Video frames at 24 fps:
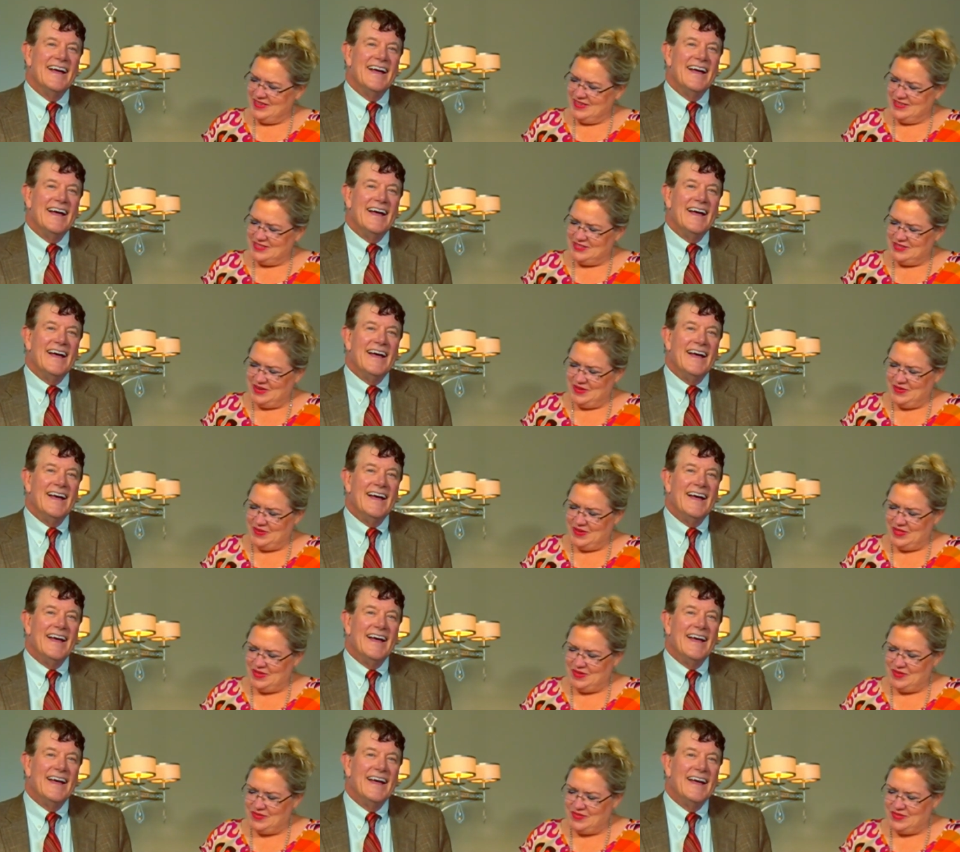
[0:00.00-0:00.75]
Speaker 1: So
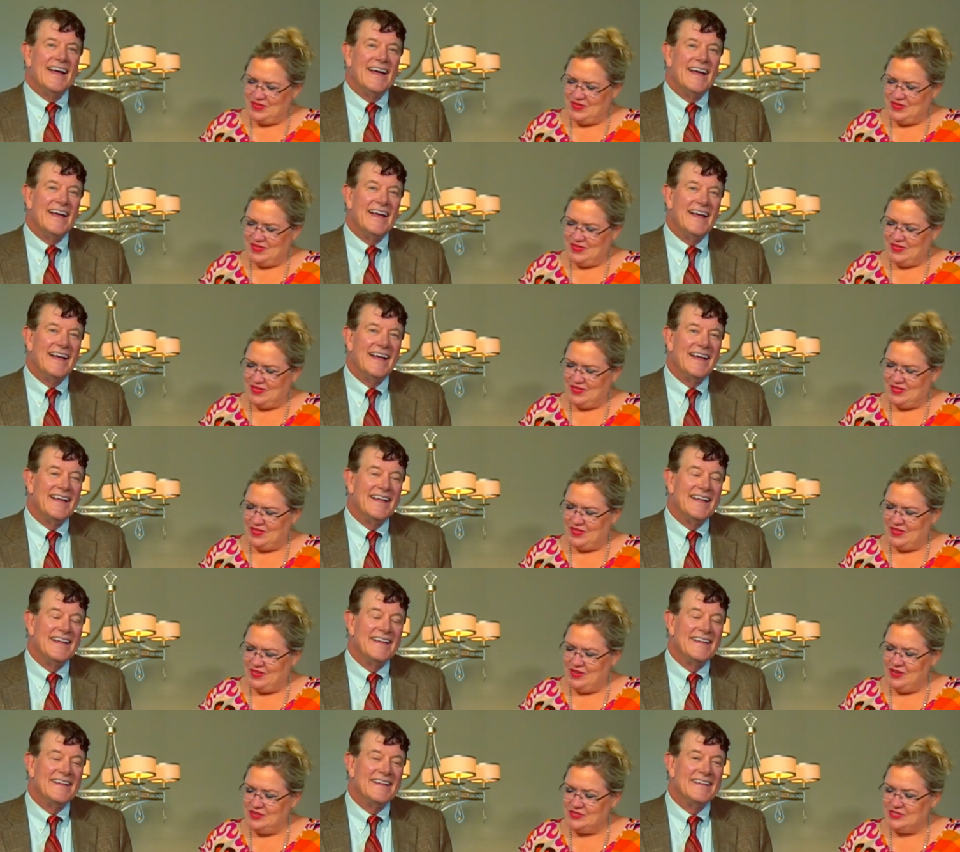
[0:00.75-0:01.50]
anyway,
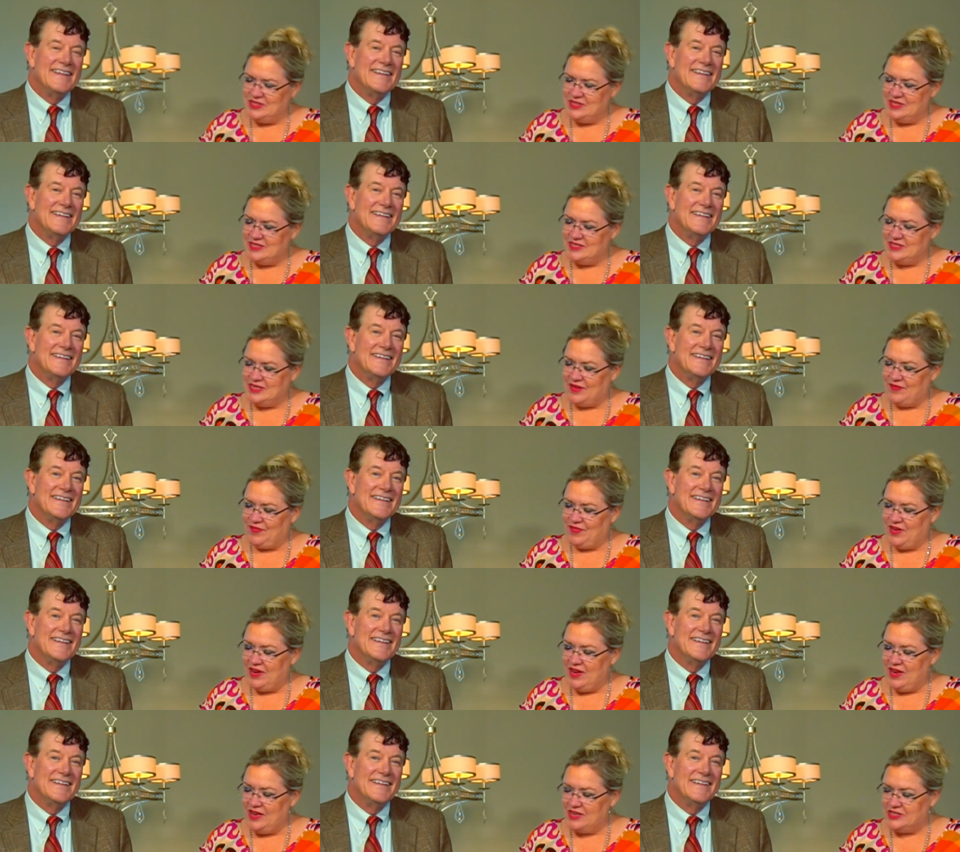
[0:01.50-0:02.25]
using the
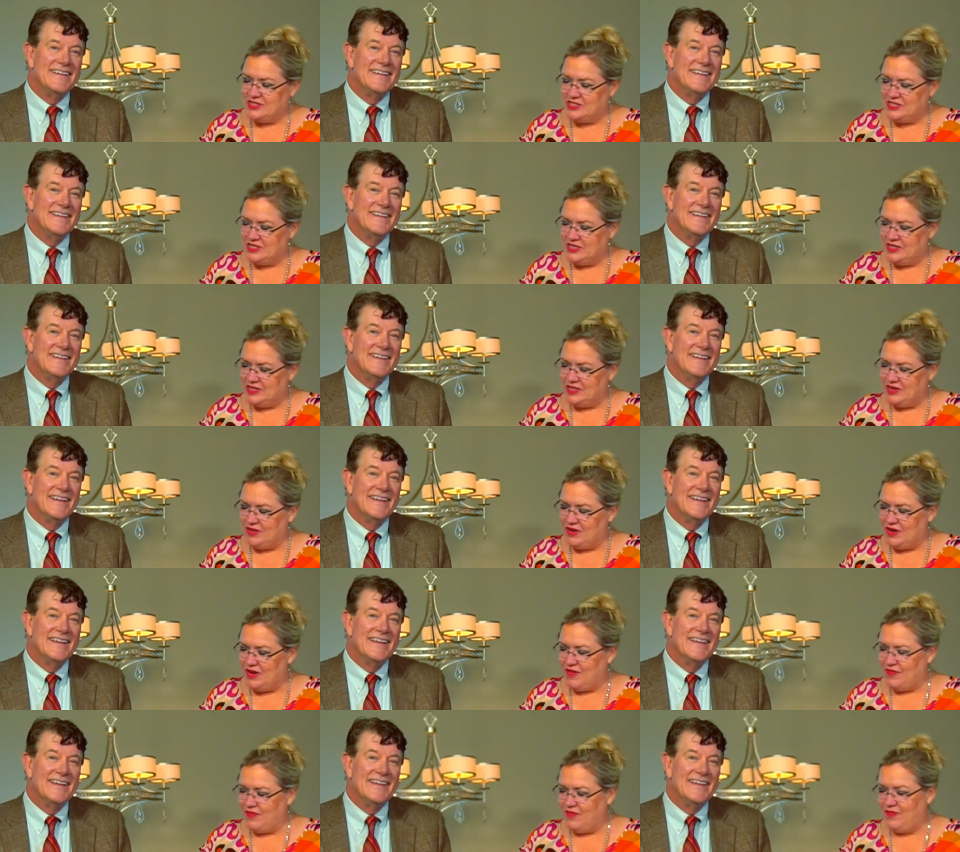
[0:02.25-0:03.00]
definition, there
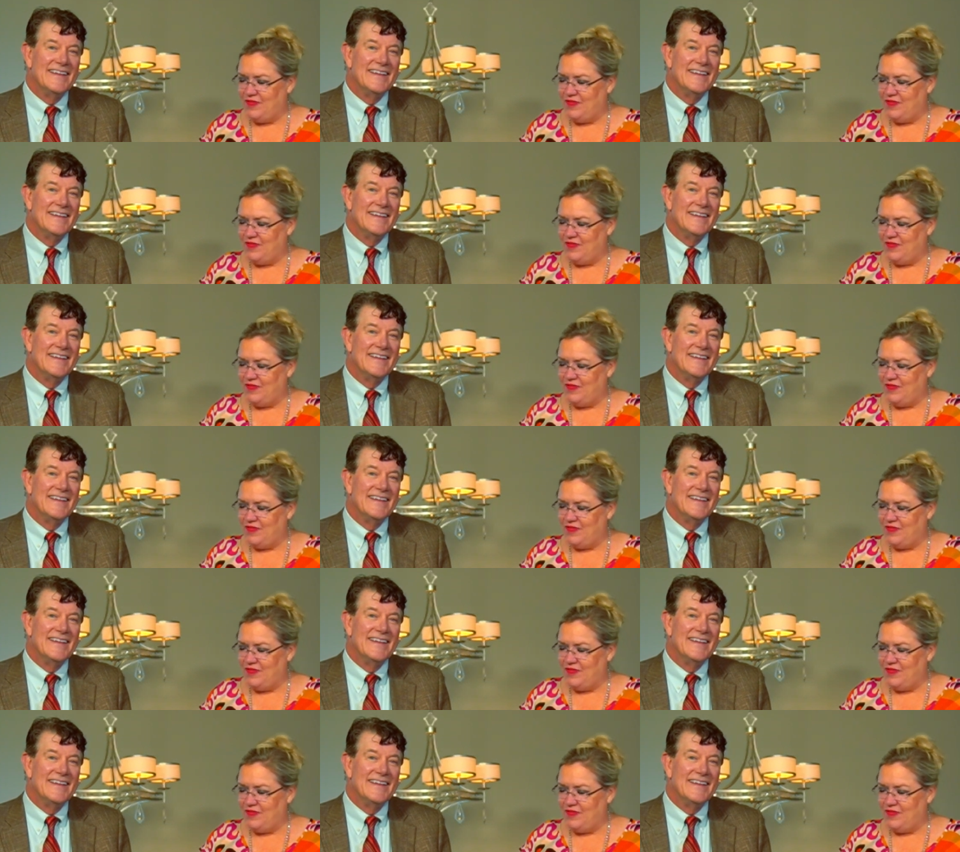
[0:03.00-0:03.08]
are